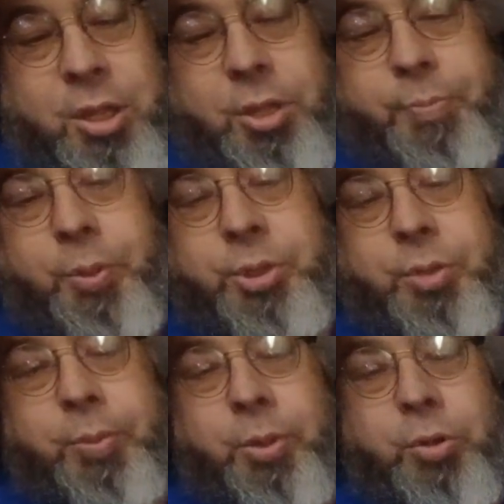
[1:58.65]
you put
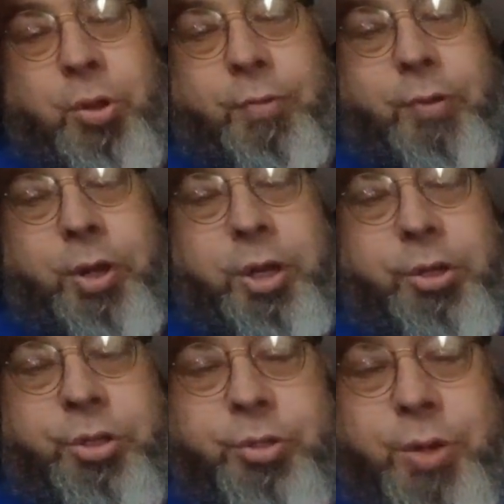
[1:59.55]
your balloon over and
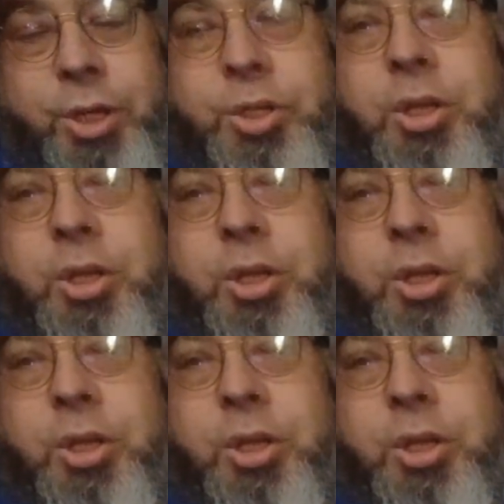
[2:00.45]
you stretch